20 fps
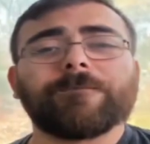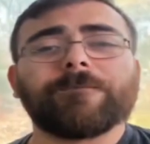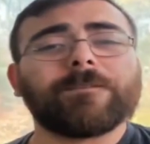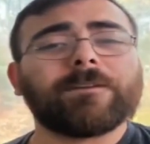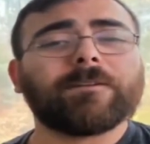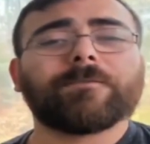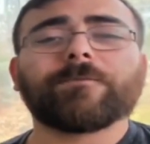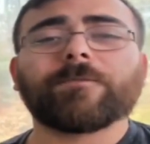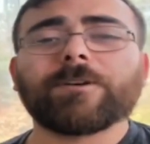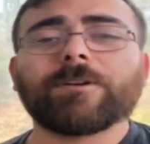
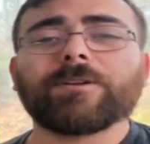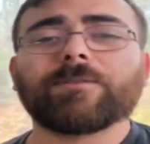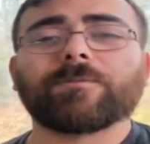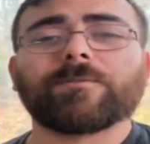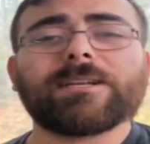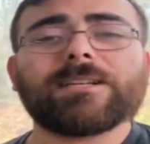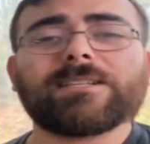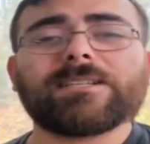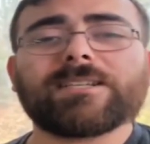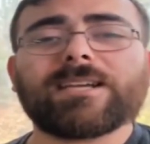Feel free to
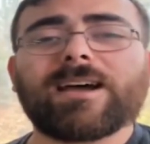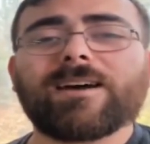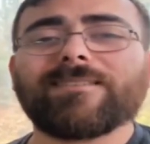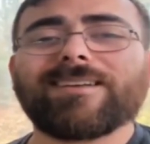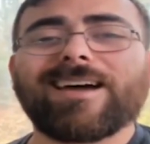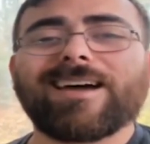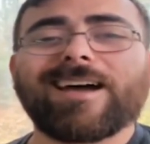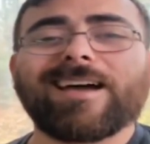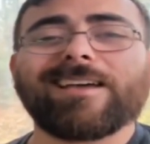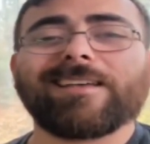reach
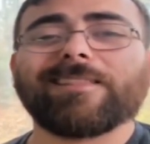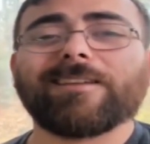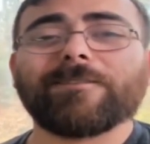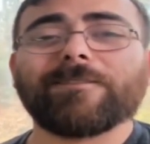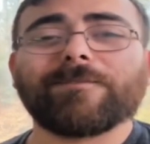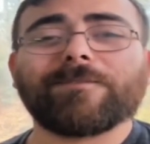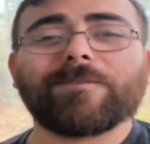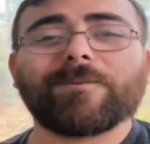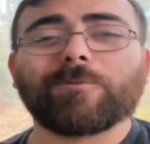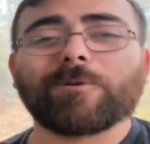out. I
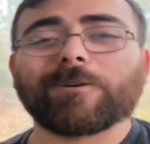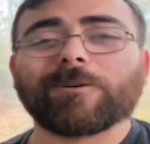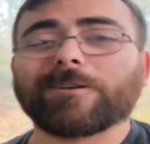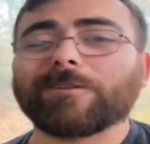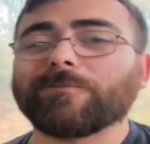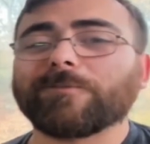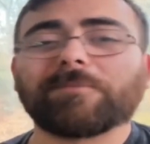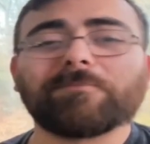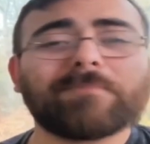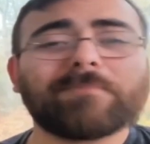love
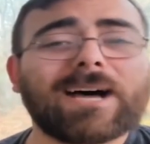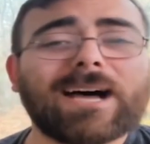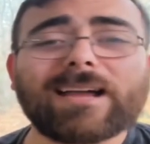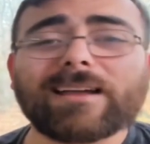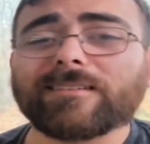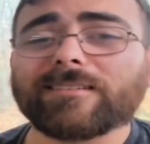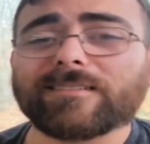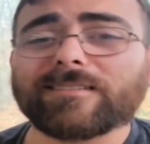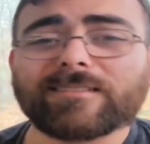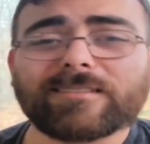working with
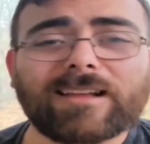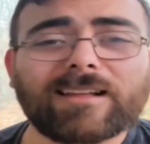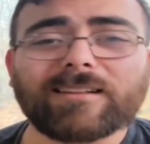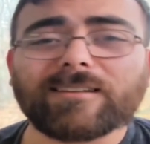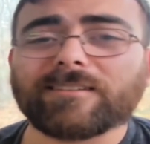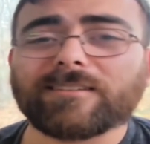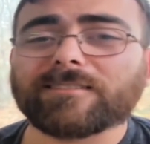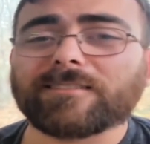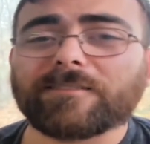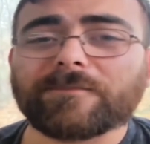buyers,
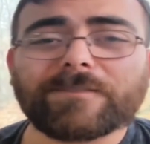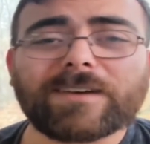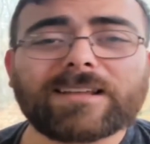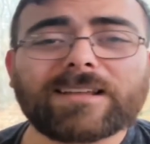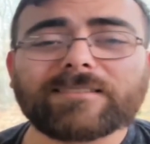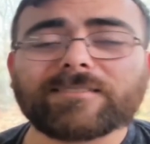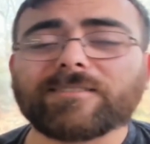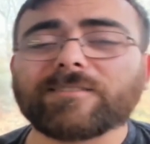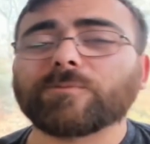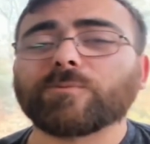sellers,
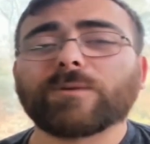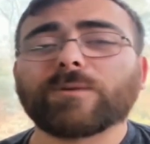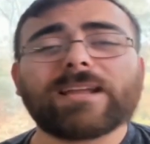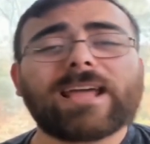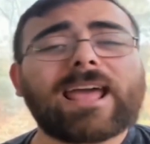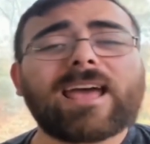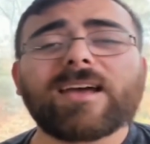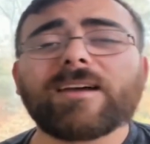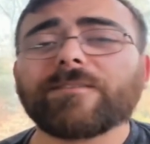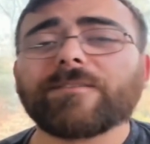investors,
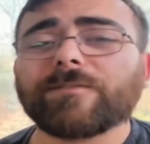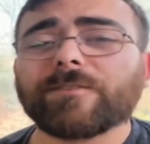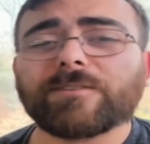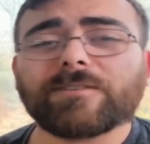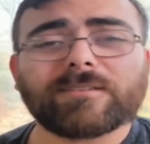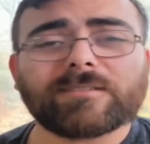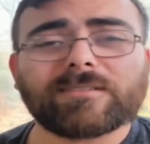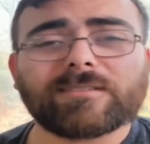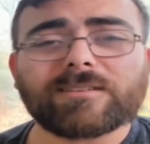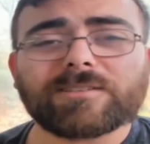whatever
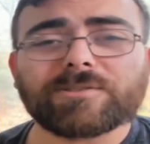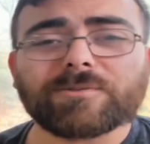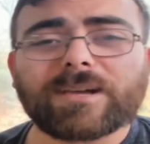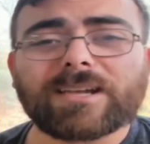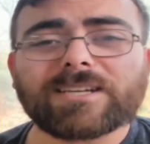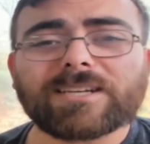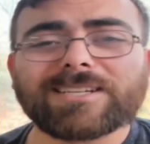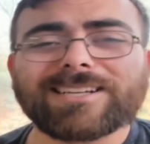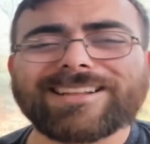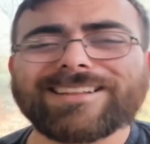your
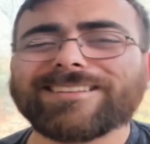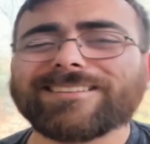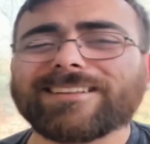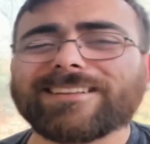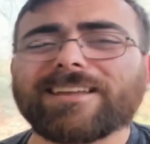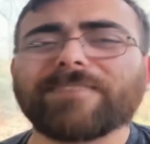situation is.